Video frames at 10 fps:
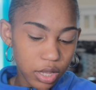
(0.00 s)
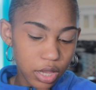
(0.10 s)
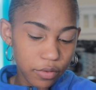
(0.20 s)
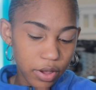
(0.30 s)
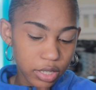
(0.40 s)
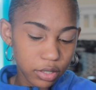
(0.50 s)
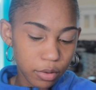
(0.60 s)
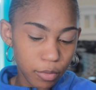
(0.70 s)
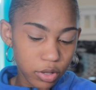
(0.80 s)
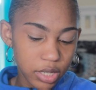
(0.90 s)

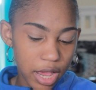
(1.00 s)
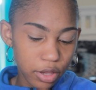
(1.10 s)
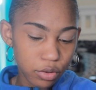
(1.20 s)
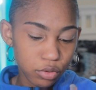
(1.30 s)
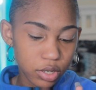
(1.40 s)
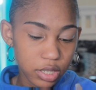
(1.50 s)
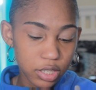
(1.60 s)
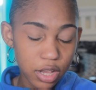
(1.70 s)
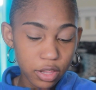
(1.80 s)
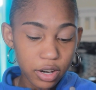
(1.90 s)
Eraser Multi-Use
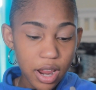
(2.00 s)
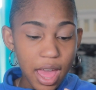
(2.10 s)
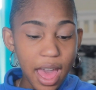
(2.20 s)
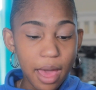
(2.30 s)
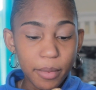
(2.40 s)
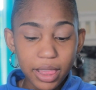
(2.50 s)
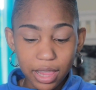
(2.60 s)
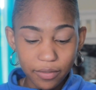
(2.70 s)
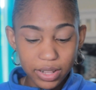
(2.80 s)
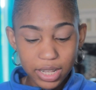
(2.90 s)
Concealer. I've been
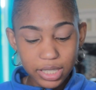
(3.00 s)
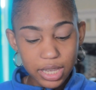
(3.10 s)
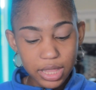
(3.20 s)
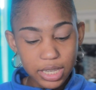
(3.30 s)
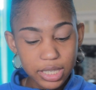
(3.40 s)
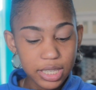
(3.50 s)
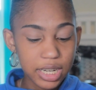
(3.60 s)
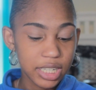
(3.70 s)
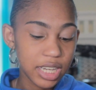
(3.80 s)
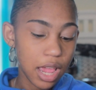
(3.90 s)
loving this, and this is
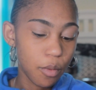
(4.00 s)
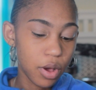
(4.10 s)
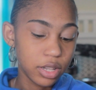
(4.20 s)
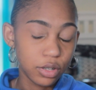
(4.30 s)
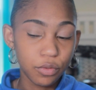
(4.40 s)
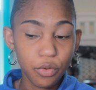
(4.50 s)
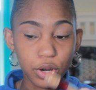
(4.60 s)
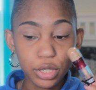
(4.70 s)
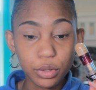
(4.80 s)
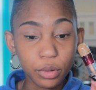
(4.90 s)
in the shade
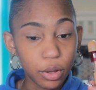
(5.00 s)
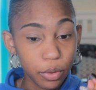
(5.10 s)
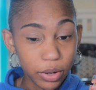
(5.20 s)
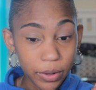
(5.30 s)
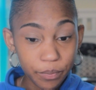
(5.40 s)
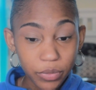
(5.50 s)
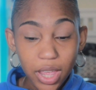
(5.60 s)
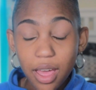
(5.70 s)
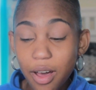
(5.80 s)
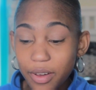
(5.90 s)
142 Golden.
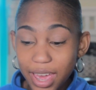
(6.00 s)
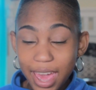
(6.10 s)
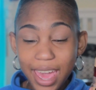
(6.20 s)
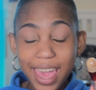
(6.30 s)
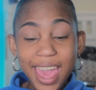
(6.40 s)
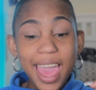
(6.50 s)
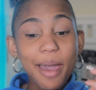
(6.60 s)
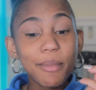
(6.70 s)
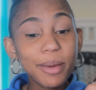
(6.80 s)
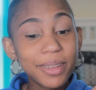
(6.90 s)
Okay,
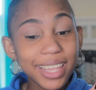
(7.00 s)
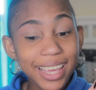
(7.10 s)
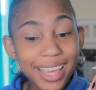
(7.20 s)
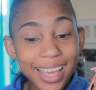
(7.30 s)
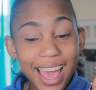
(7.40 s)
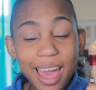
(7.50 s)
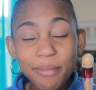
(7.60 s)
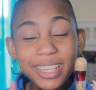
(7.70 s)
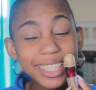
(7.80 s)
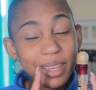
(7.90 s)
Maybelline, I've
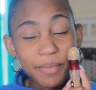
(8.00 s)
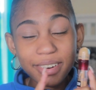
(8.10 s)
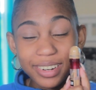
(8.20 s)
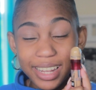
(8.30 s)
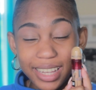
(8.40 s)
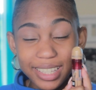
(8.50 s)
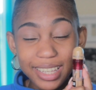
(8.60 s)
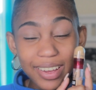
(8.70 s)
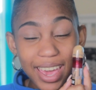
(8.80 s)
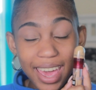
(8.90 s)
been sleeping on
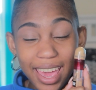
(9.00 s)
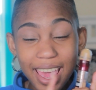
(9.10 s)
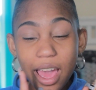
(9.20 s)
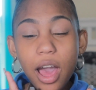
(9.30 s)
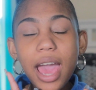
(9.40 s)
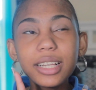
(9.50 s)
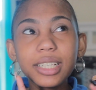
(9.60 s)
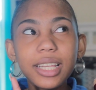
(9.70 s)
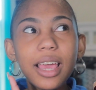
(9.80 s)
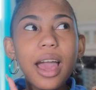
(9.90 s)
this. Okay,
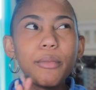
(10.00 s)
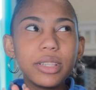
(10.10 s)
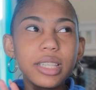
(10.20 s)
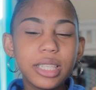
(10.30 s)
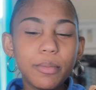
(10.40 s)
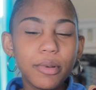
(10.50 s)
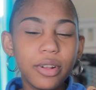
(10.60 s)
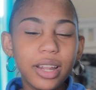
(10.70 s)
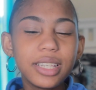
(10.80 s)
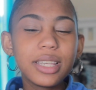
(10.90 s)
actually, I wasn't sleeping
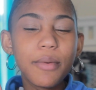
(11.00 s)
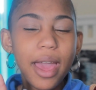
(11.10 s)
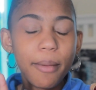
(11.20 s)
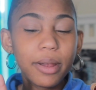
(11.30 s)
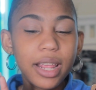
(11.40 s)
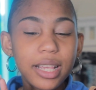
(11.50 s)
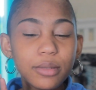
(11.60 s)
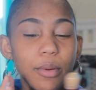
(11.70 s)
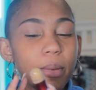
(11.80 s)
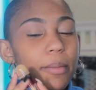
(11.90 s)
on it. See, what happened
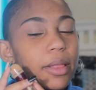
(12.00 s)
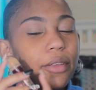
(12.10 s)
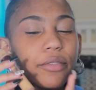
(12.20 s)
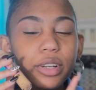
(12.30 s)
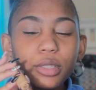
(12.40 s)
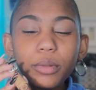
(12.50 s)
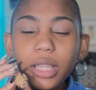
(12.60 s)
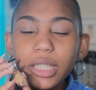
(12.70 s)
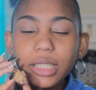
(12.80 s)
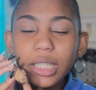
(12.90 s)
is when Maybelline first
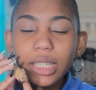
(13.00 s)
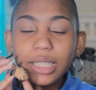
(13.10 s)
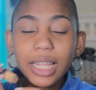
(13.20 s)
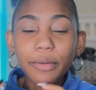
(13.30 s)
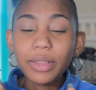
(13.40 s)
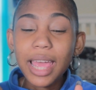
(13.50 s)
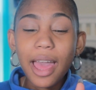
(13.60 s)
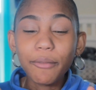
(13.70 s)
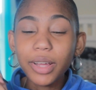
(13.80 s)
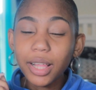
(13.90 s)
released these, they didn't really
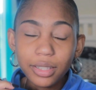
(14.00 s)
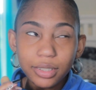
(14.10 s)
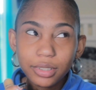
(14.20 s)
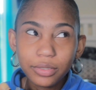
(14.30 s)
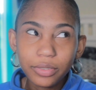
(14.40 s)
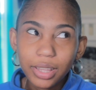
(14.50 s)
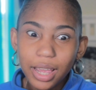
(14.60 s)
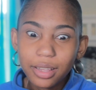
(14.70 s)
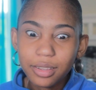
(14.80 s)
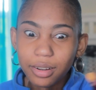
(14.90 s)
have colors for
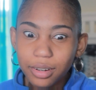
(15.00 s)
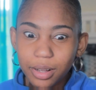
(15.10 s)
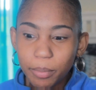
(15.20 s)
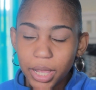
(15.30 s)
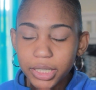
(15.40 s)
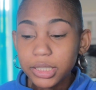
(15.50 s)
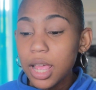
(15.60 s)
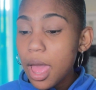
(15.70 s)
like dark complexion.